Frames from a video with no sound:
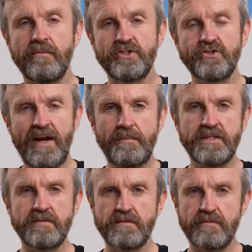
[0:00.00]
The strap
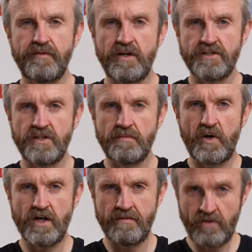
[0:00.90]
is fastened
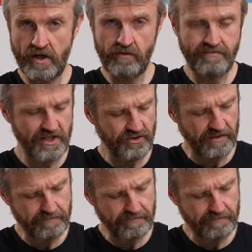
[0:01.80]
by a micrometric